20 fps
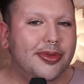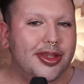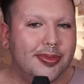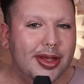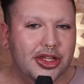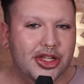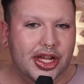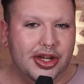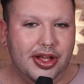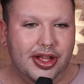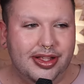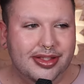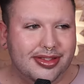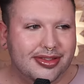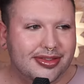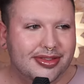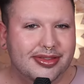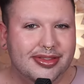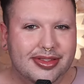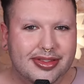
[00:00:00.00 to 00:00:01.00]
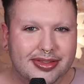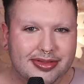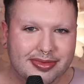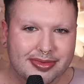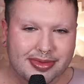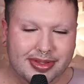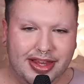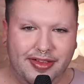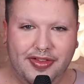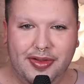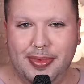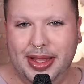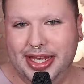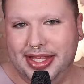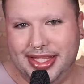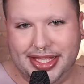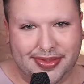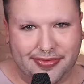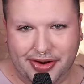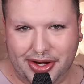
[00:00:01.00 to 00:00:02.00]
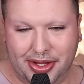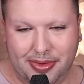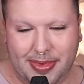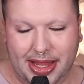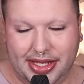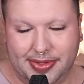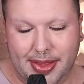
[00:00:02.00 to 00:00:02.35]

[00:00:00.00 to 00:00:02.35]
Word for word: to my channel. If you made it this far, you might as